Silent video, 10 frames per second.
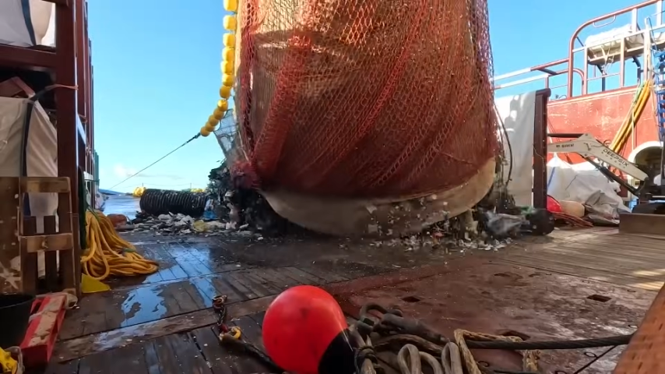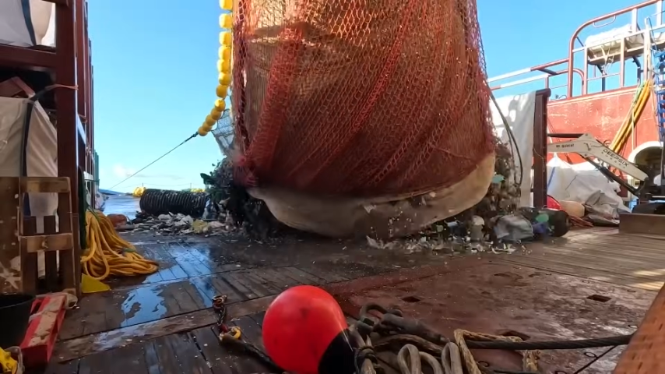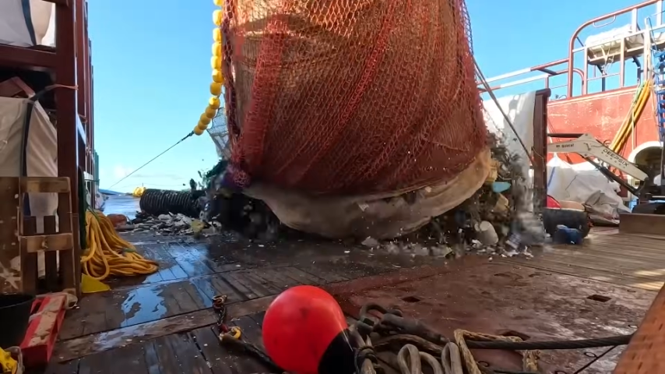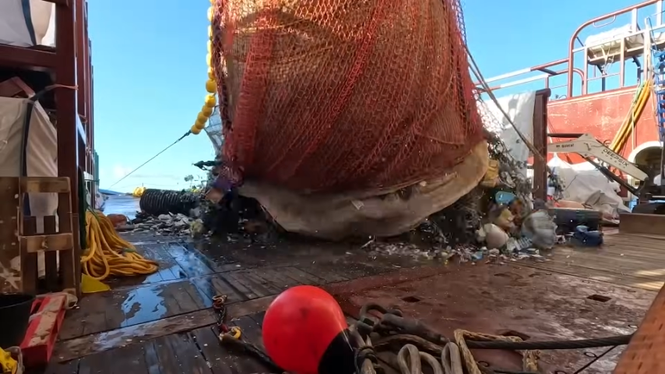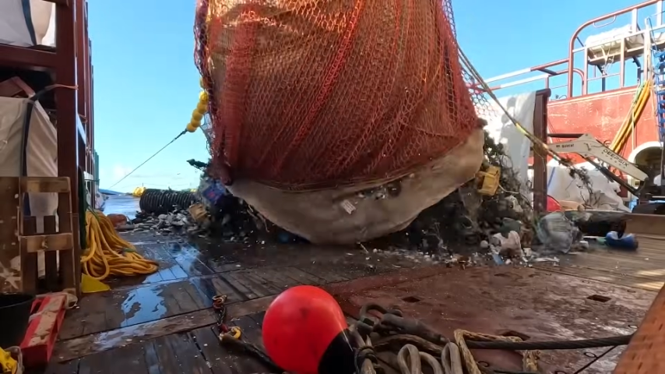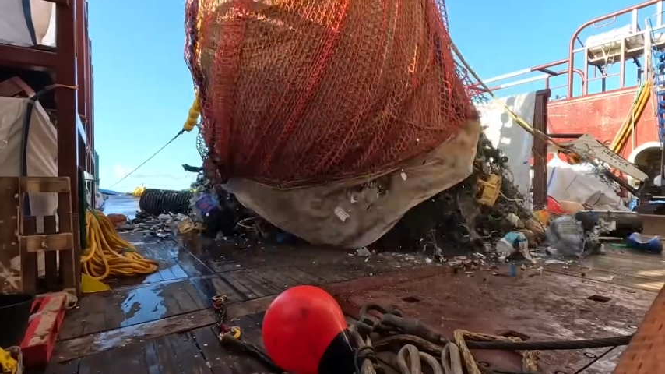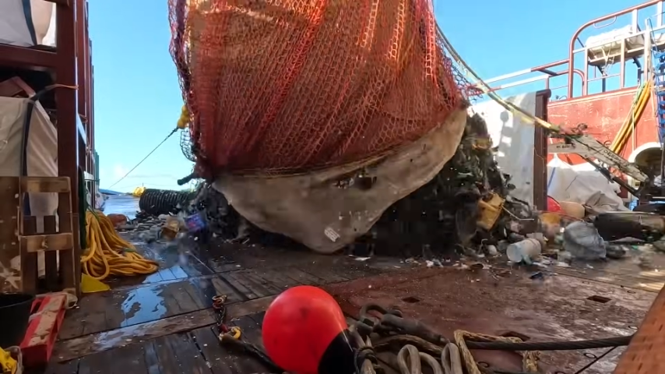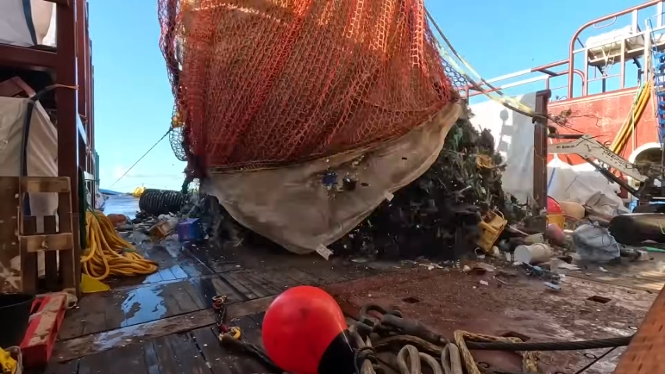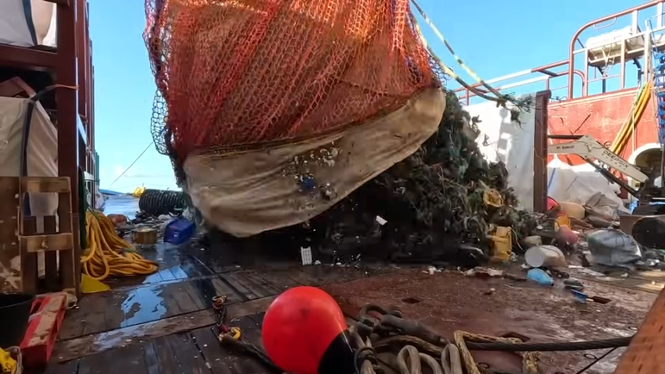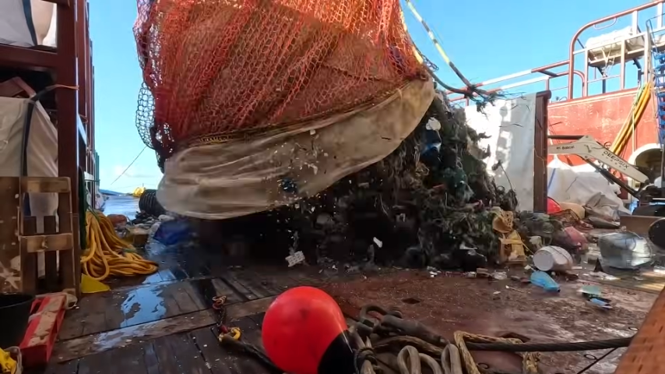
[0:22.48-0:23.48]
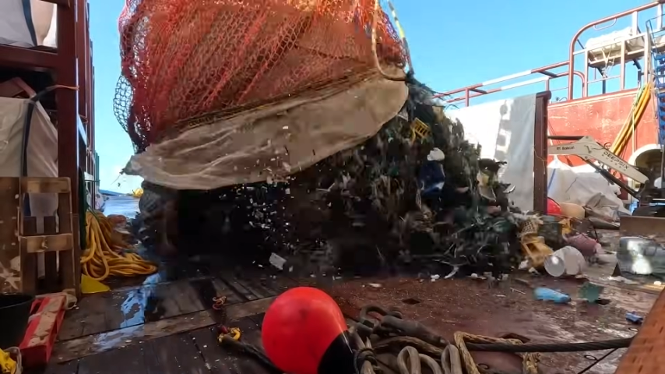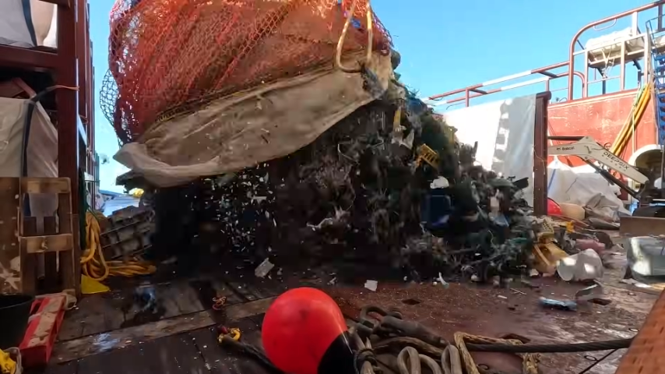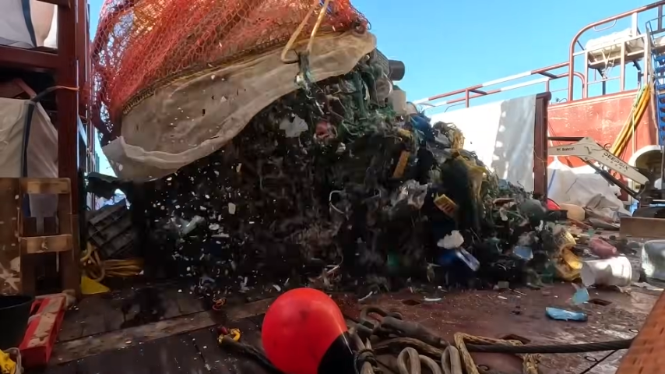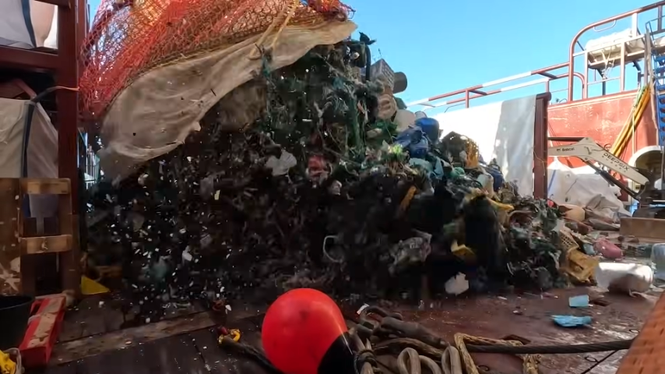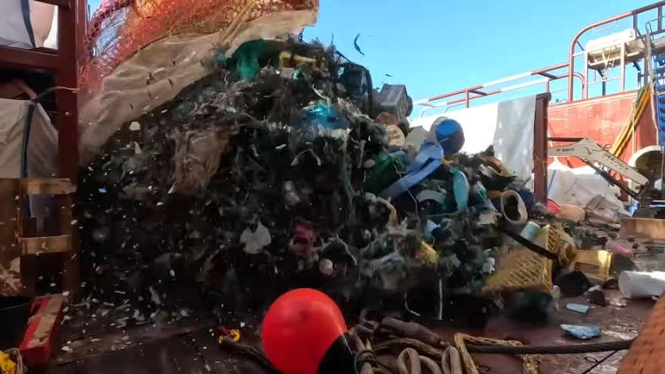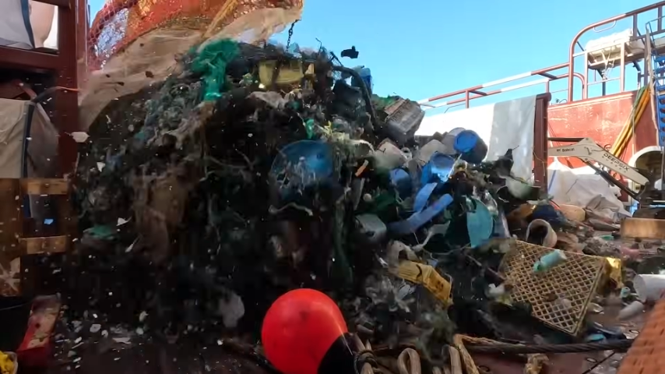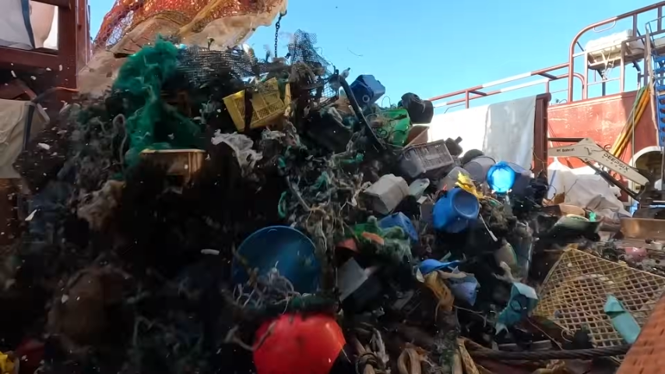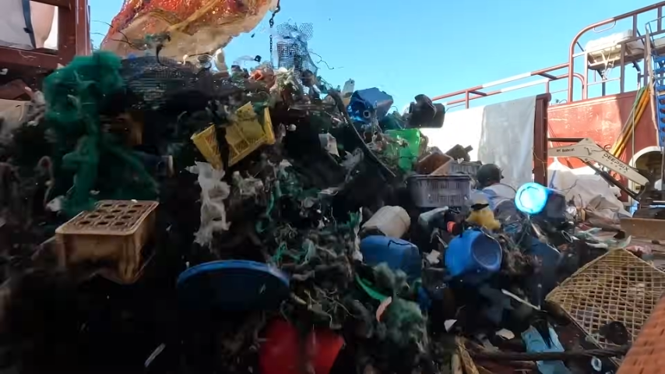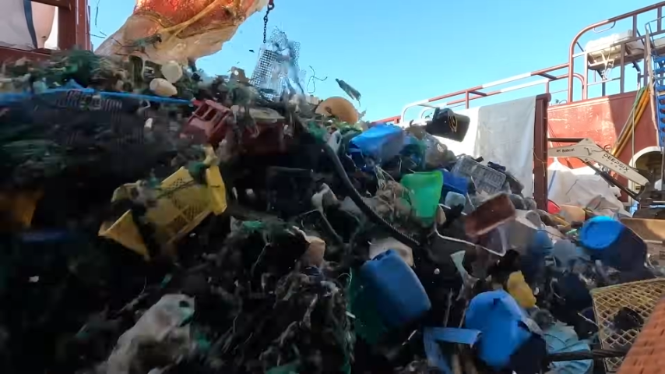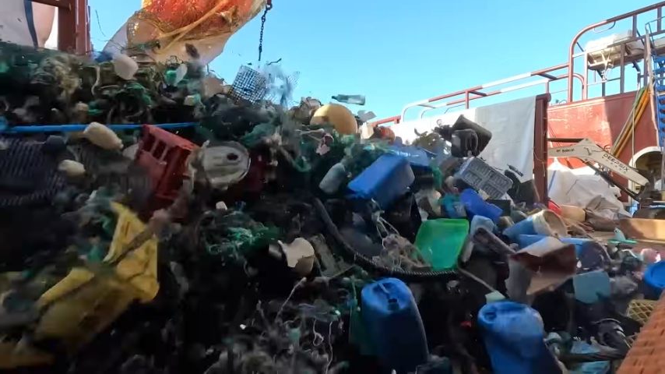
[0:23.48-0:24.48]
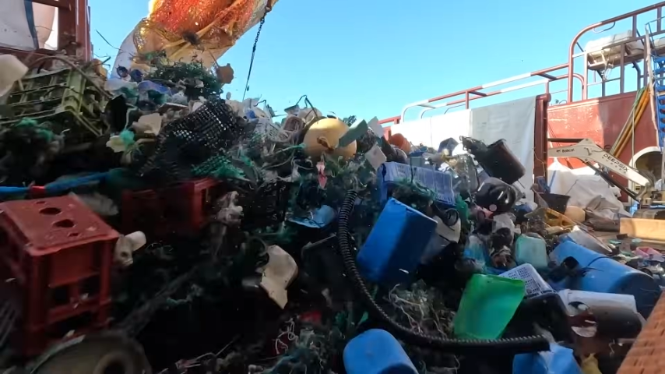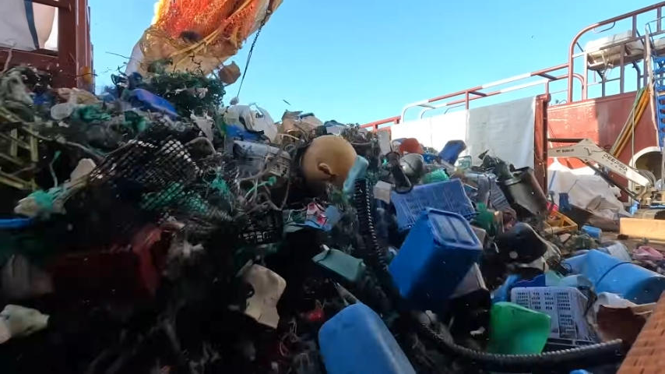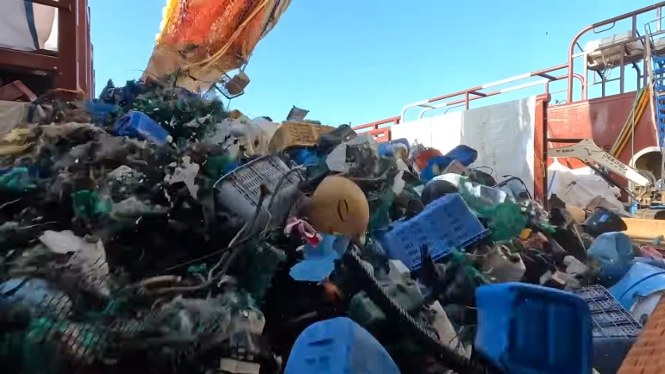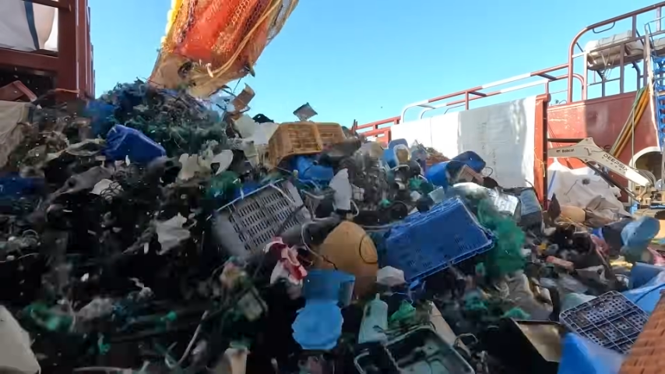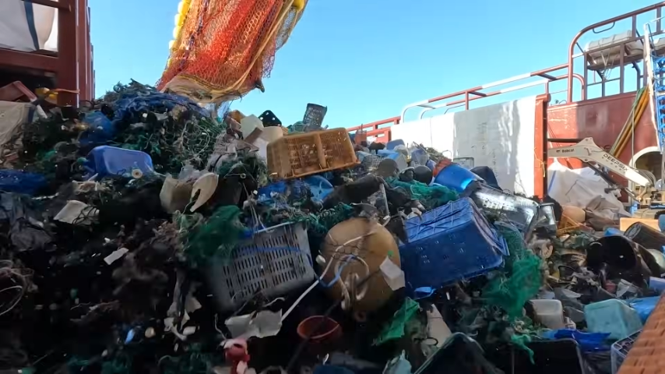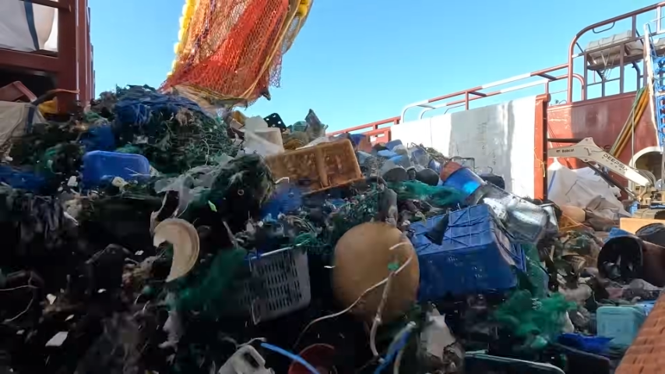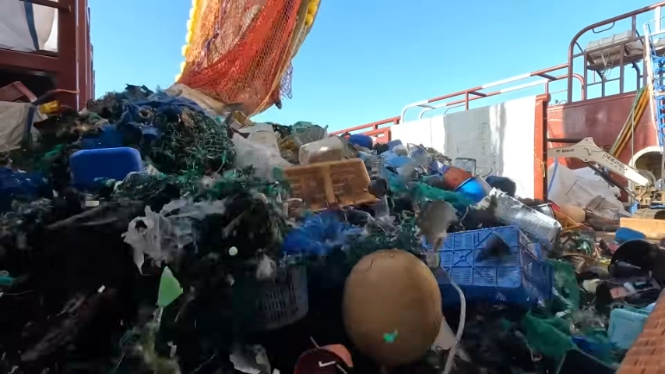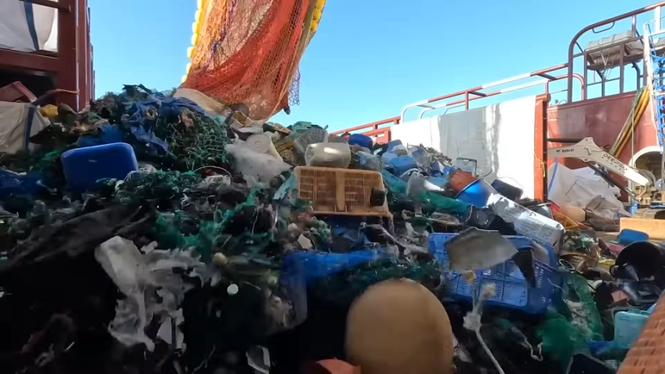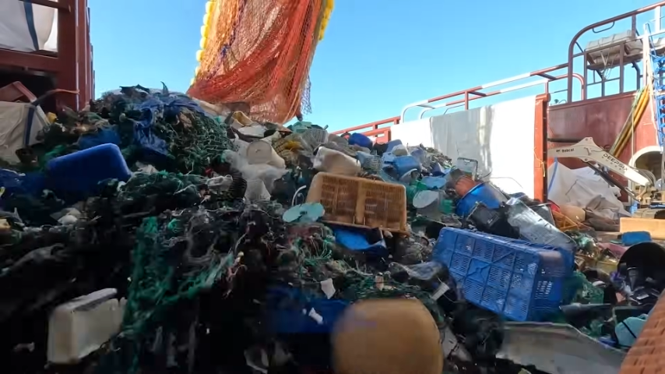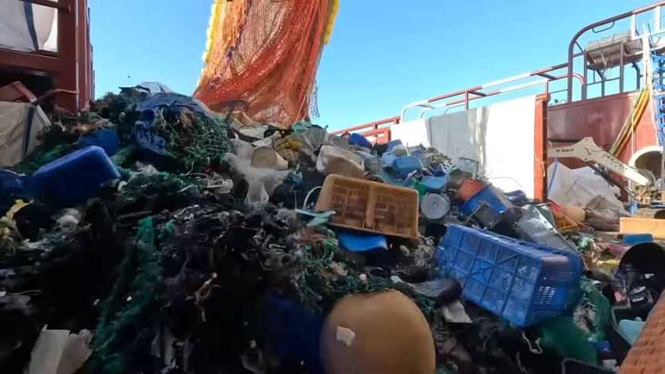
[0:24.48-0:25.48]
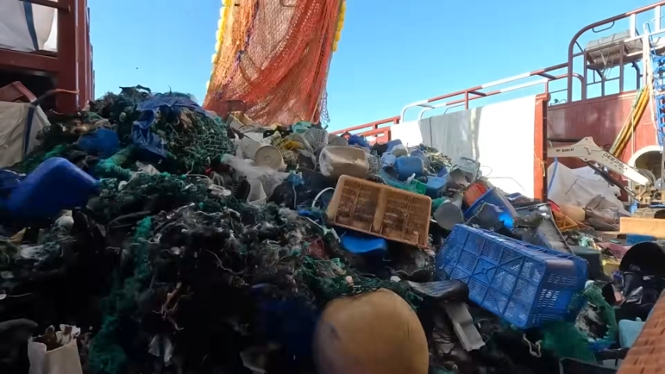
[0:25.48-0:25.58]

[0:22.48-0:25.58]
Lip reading: [unreadable: no face in view]